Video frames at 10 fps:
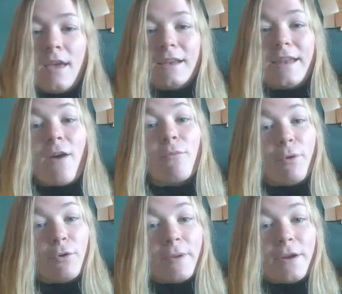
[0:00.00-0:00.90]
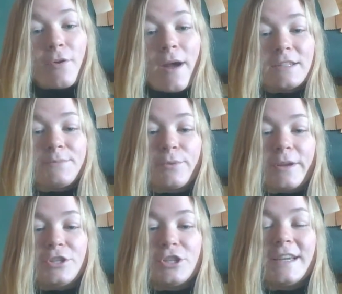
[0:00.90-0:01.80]
Now, bone marrow
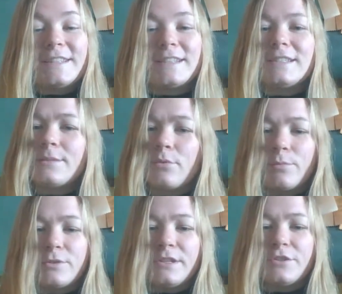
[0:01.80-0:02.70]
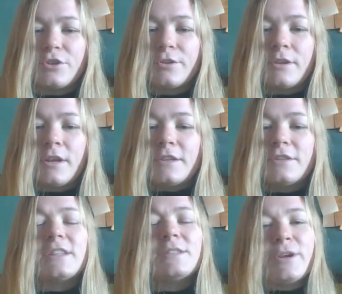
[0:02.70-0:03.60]
aspiration is a simple procedure,
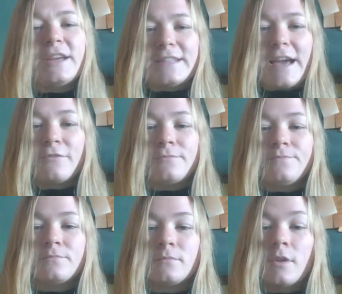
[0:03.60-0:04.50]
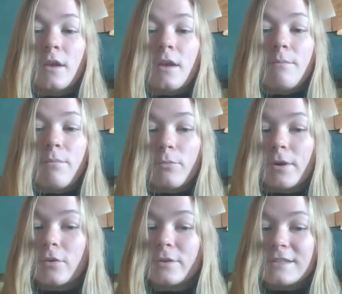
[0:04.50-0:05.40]
so let's break it down. Bone
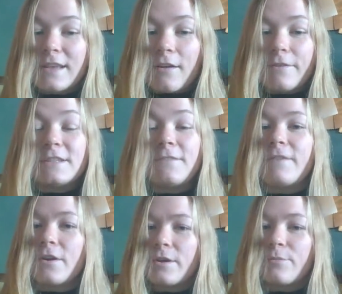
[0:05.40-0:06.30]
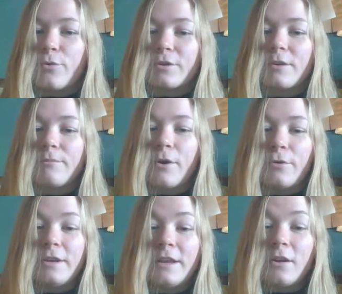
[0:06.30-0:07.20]
marrow itself is a very important
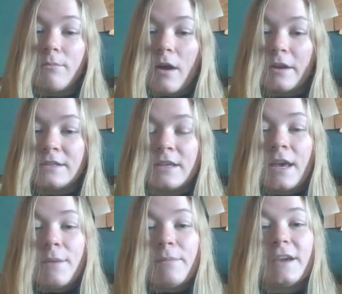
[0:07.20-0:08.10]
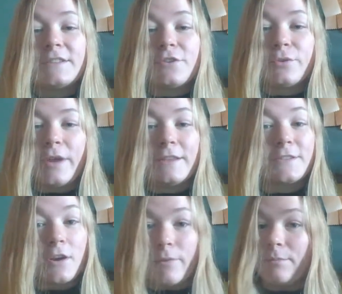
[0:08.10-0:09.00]
component in our bodies because it creates
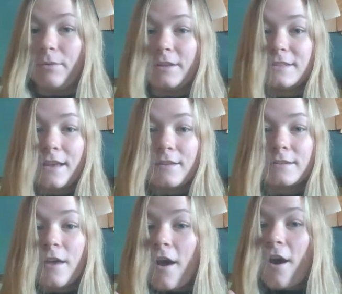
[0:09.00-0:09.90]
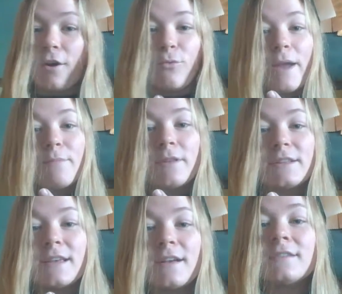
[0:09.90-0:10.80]
our red blood cells, our white blood
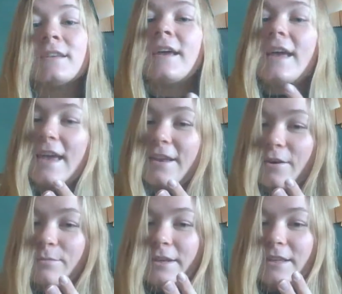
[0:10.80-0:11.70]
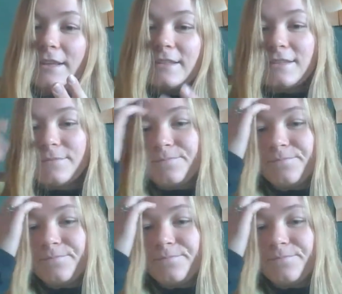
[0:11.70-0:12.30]
cells, and our platelets.